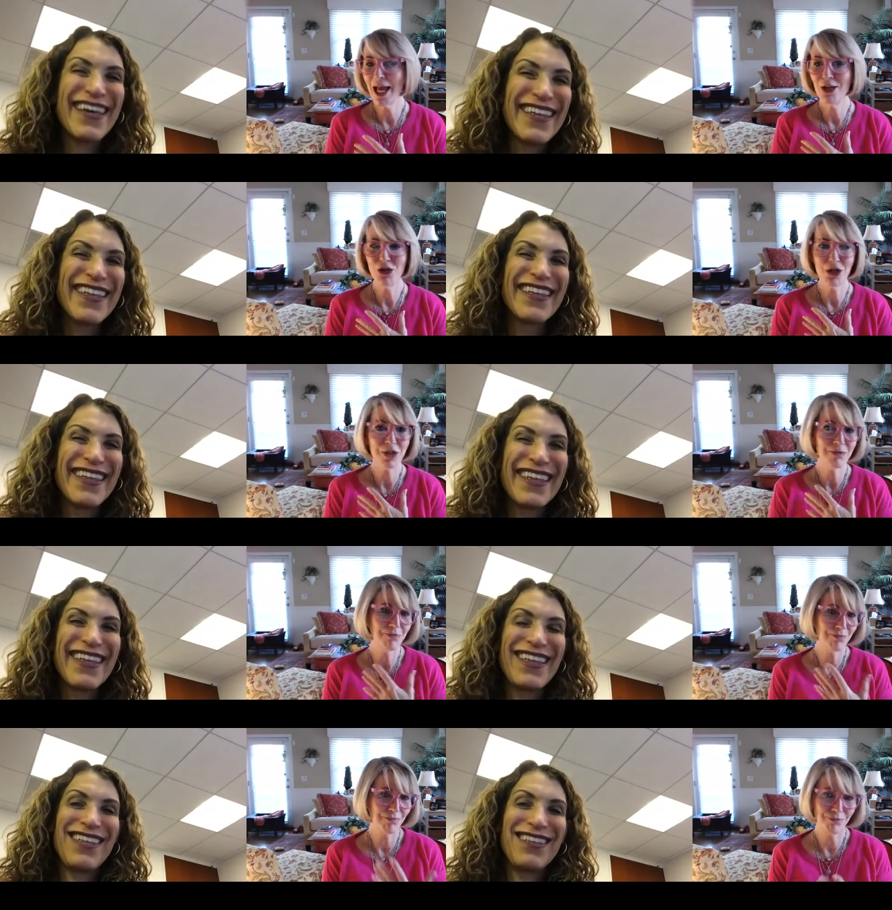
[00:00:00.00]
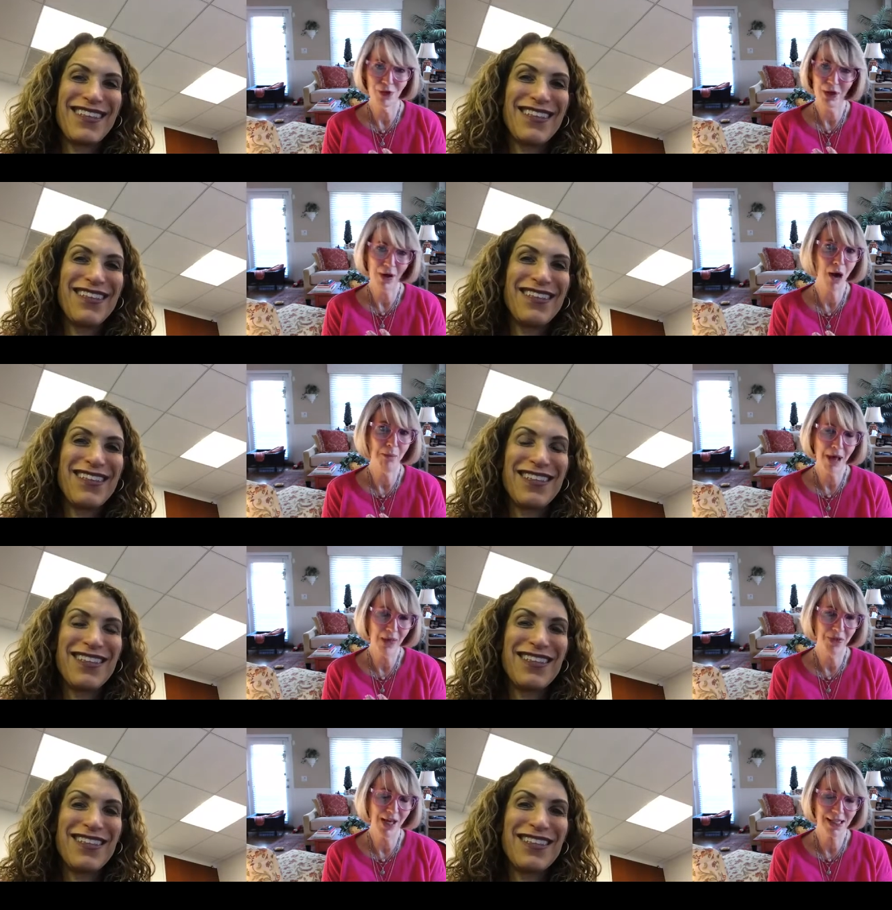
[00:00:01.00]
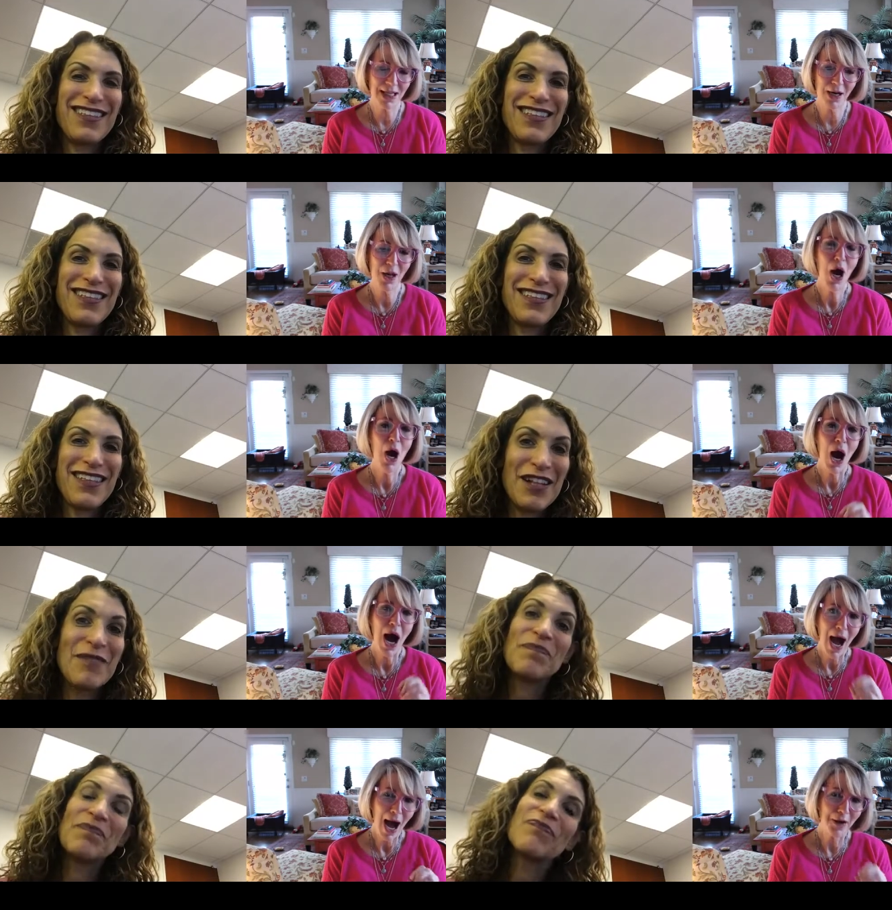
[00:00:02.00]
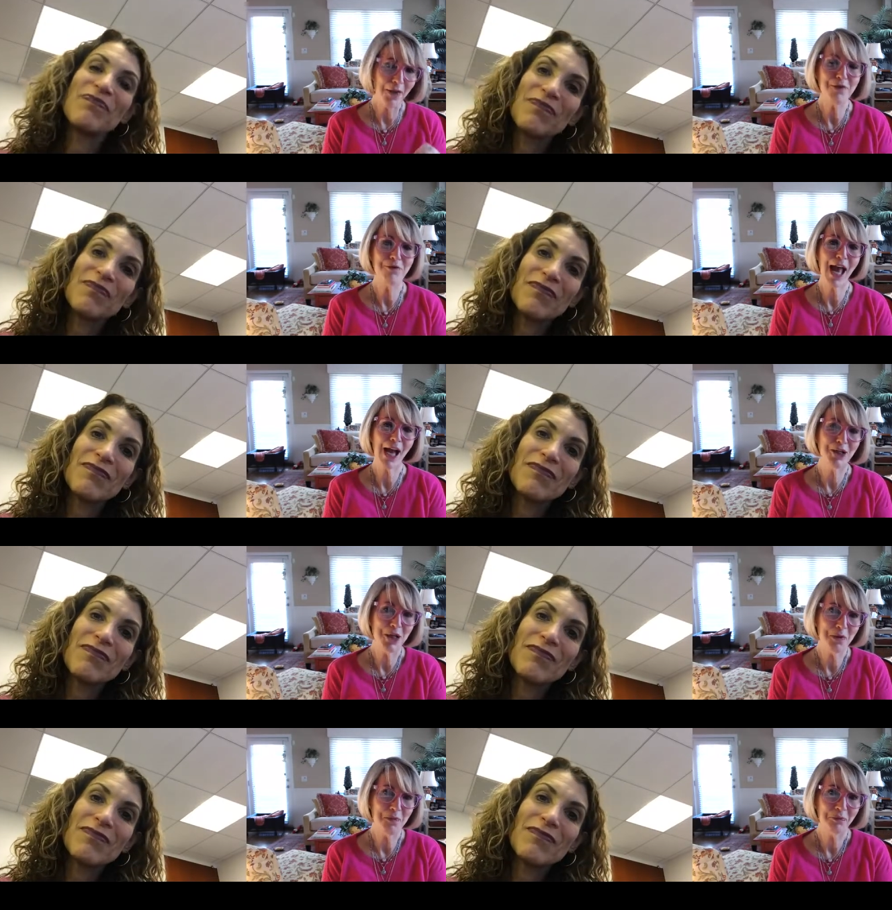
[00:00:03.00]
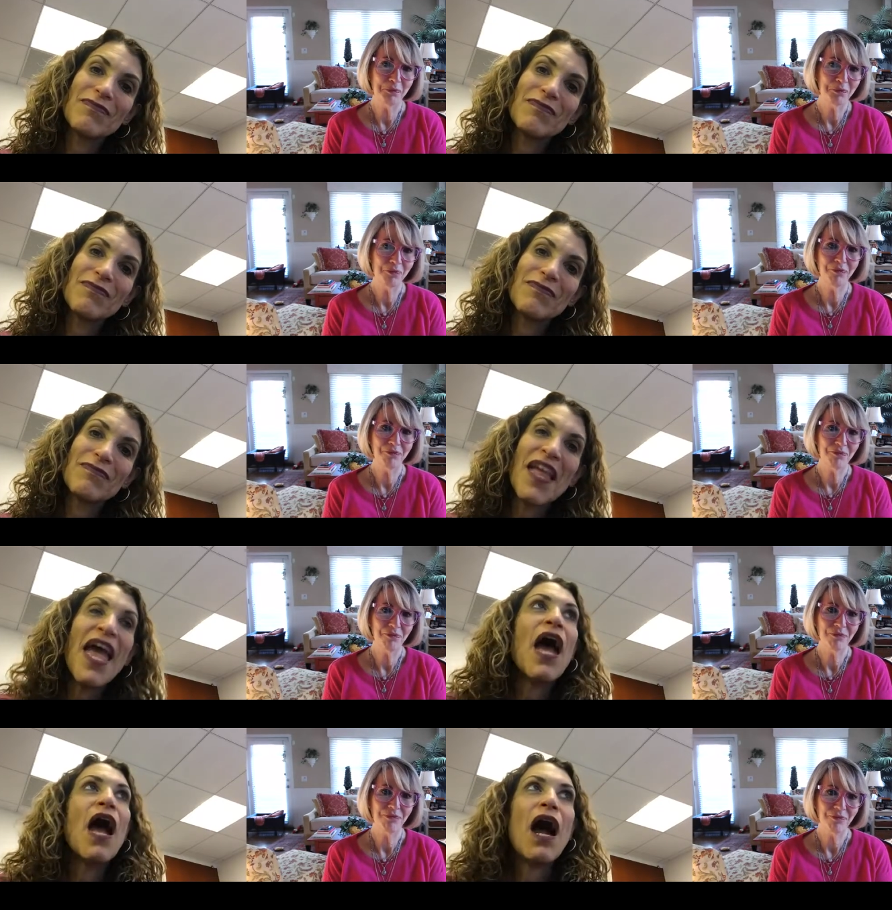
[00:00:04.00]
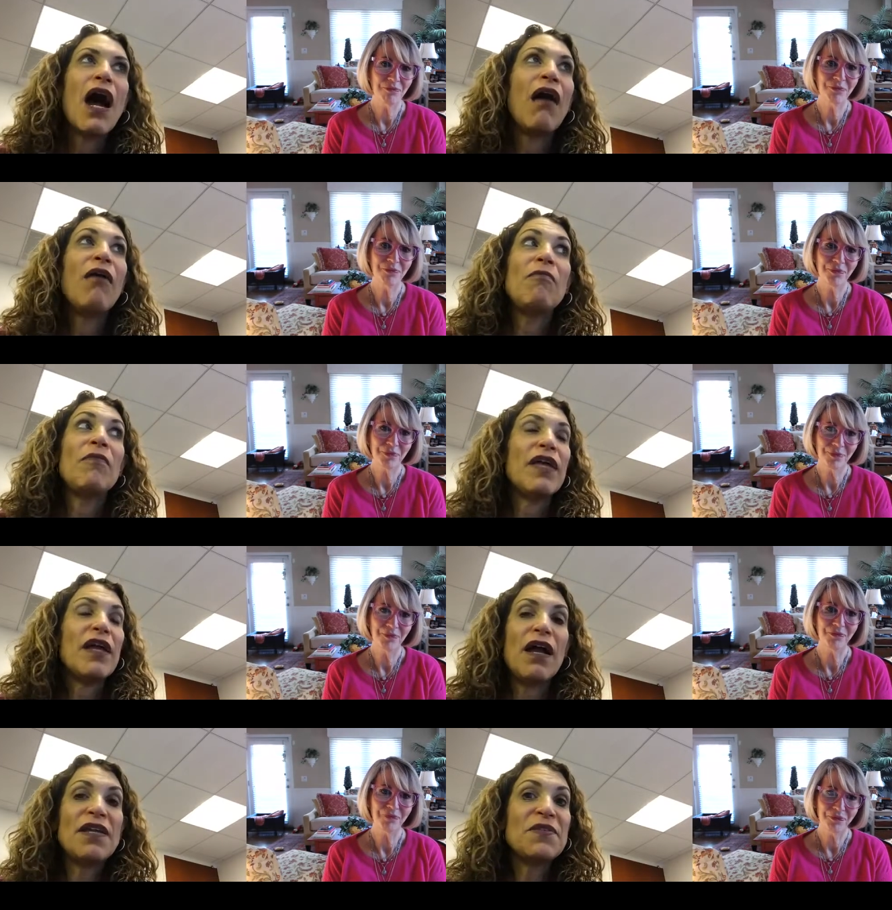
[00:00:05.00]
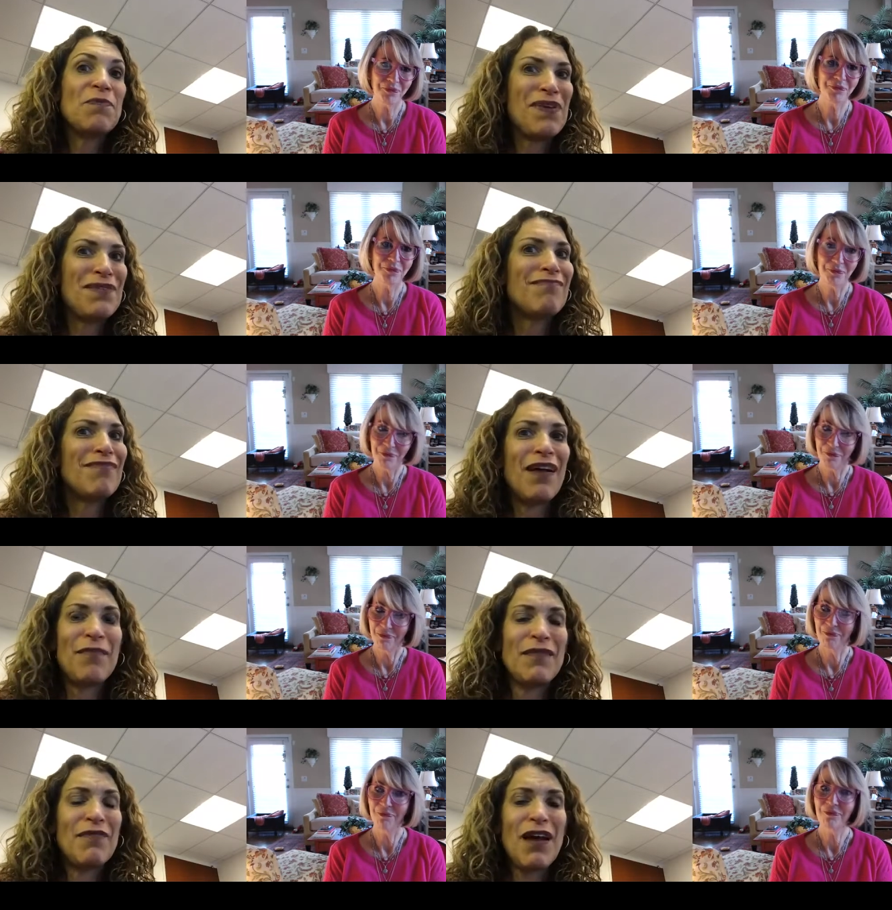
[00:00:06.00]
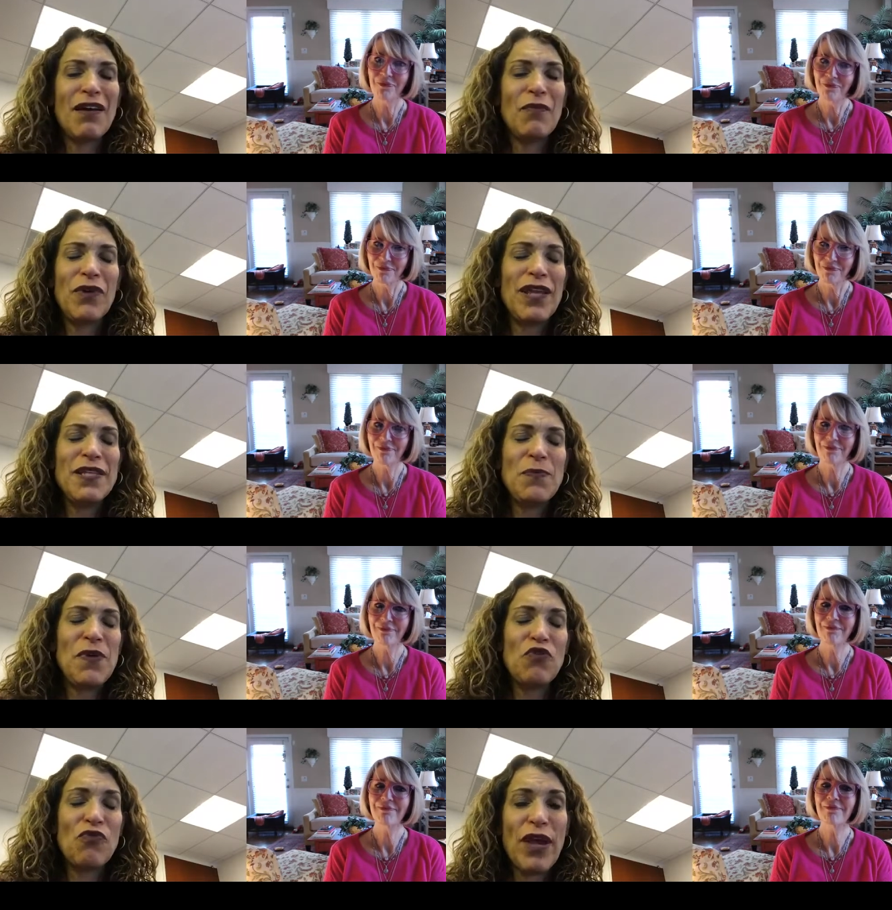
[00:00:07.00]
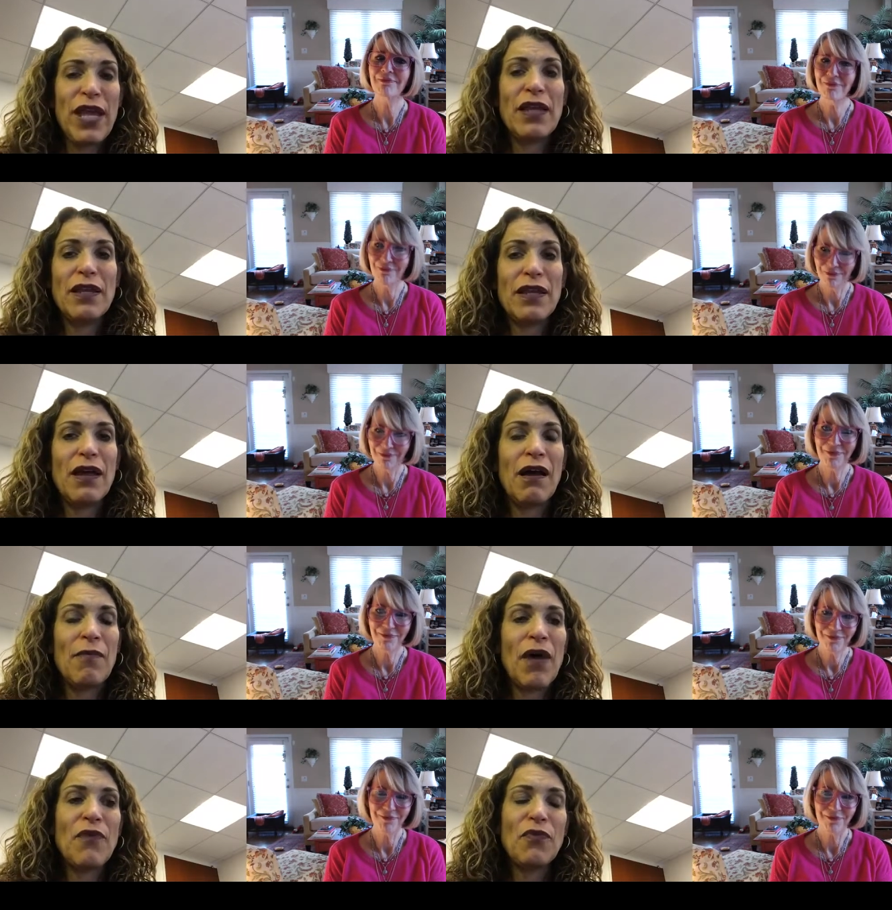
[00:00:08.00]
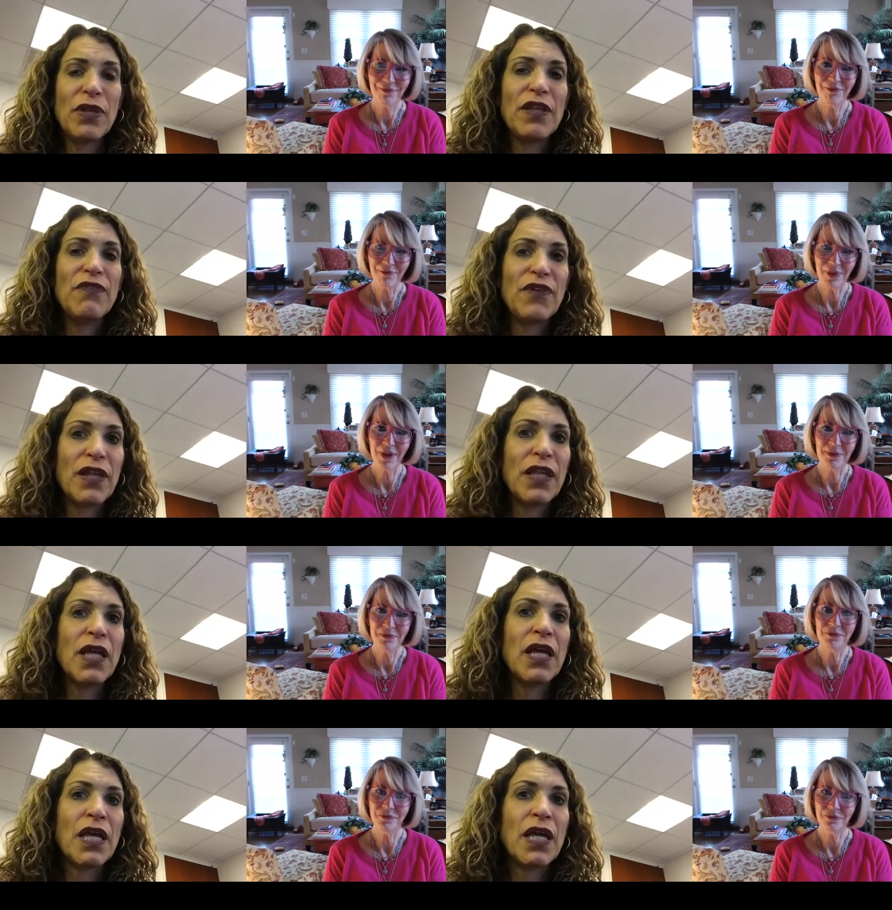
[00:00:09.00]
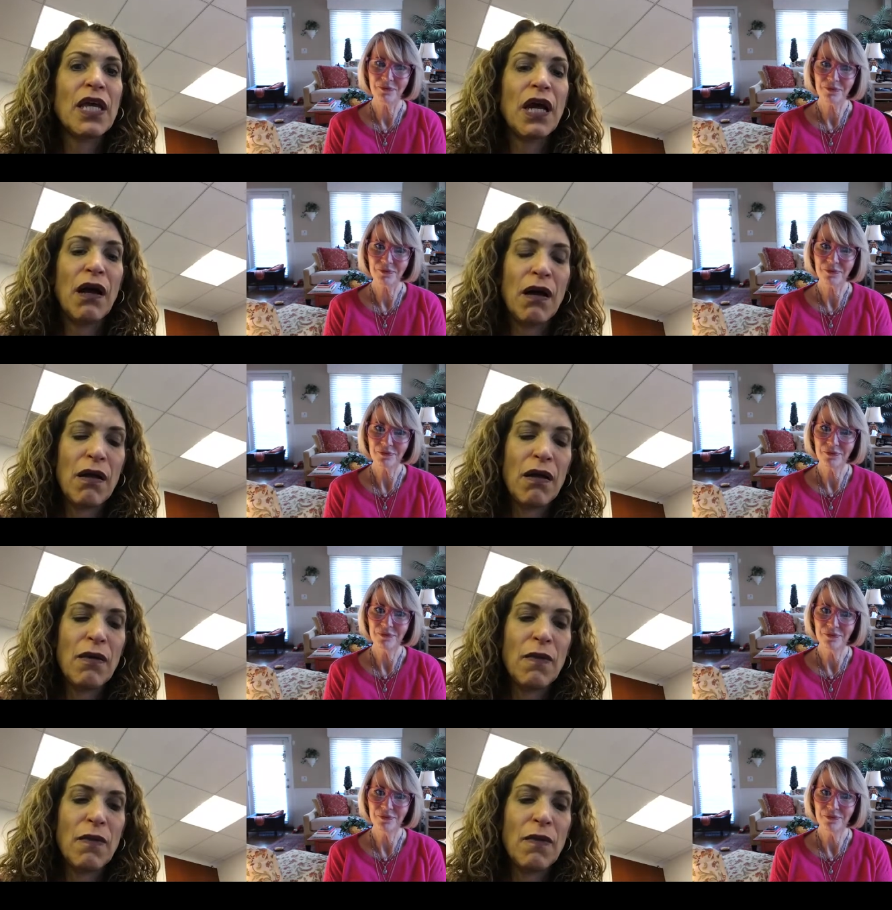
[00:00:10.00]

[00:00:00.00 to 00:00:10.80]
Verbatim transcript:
Speaker 1: and just you know how bad things got, how do they react to you?
Speaker 2: Um, it's been I mean, knock on wood, it's been great. Um, I really feel like uh,